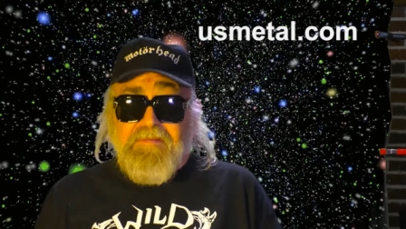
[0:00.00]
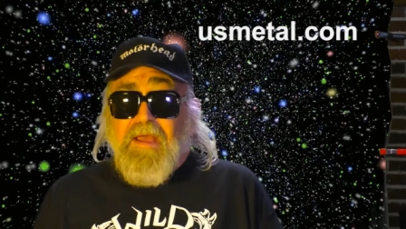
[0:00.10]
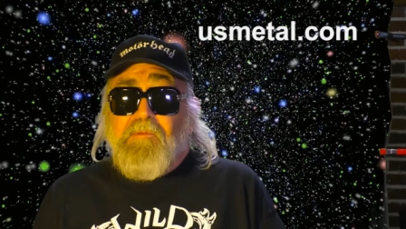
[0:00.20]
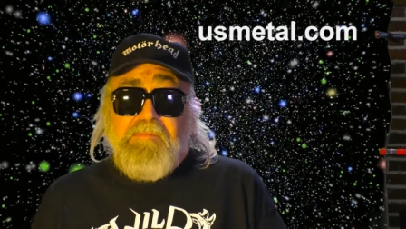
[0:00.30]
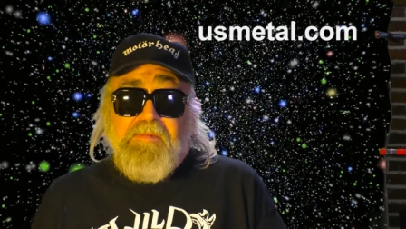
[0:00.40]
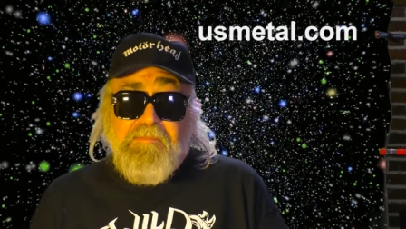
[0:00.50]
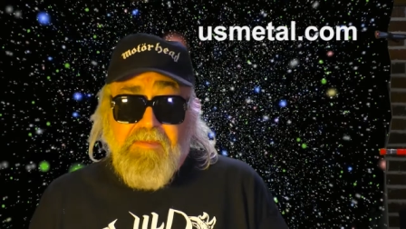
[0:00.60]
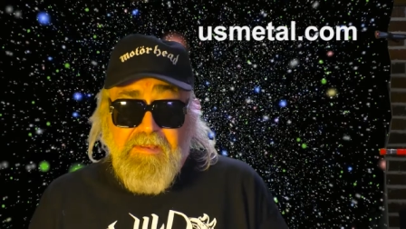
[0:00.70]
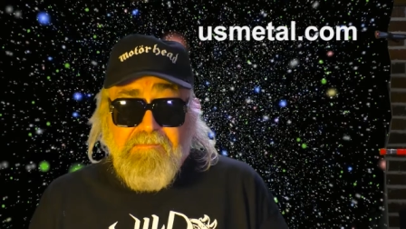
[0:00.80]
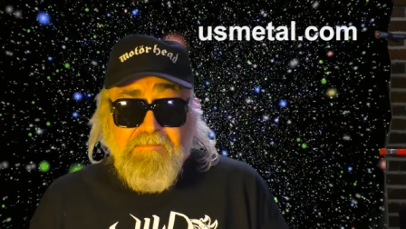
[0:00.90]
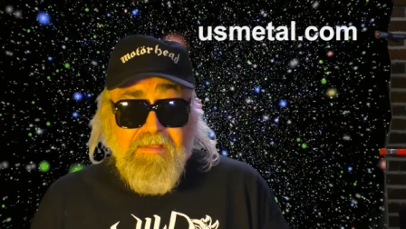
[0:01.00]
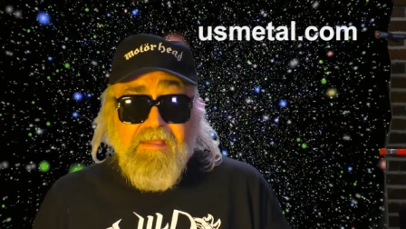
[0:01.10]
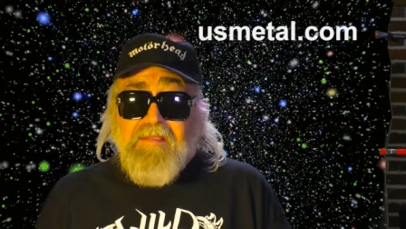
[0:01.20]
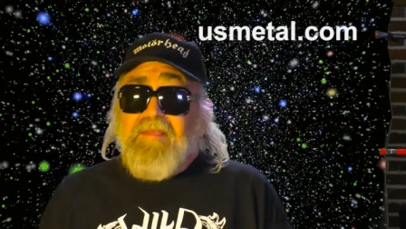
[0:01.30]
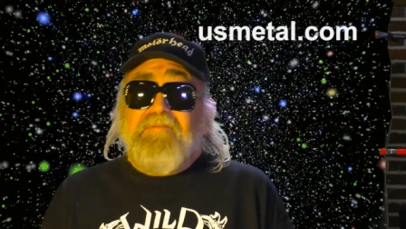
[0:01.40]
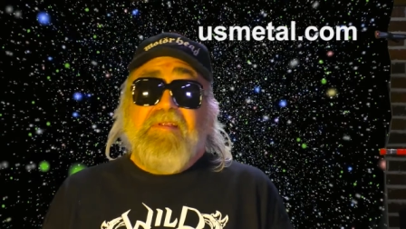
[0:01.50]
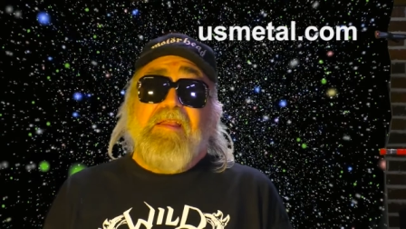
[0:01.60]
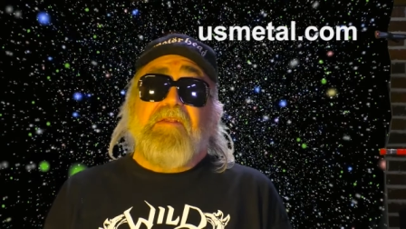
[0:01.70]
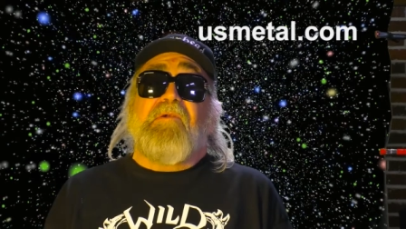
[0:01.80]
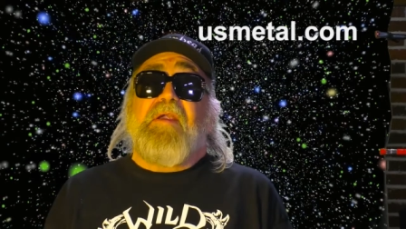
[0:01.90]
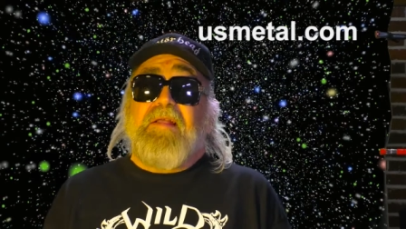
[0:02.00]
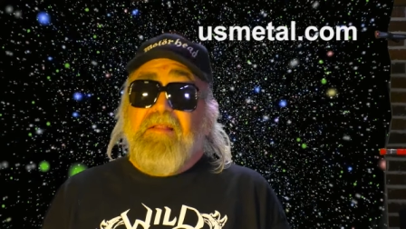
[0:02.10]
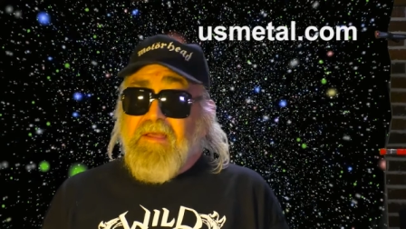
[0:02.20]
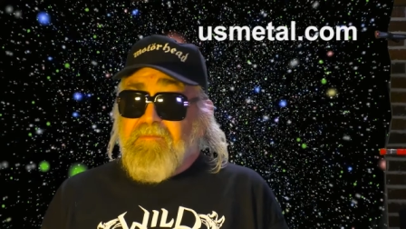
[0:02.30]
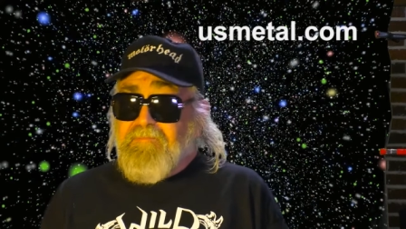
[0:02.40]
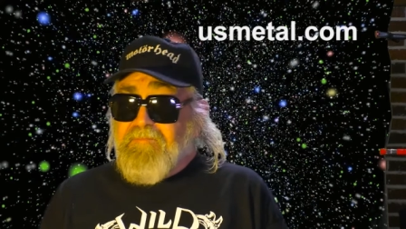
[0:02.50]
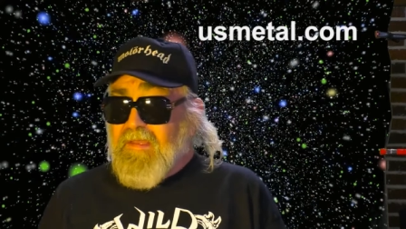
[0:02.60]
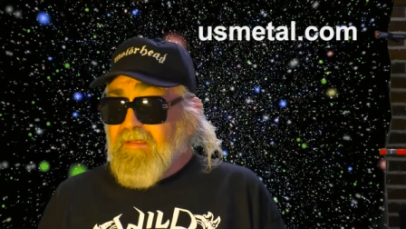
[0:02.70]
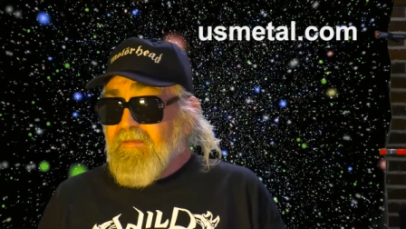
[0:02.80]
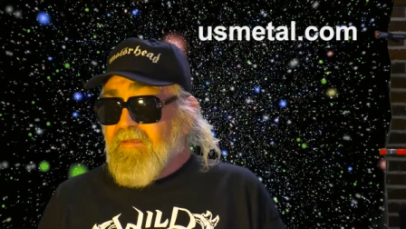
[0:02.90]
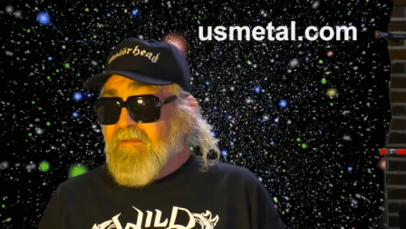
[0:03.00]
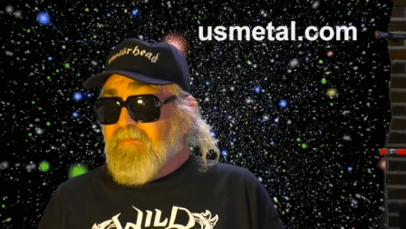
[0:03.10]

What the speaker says: That would be me. They even had a crank lab. And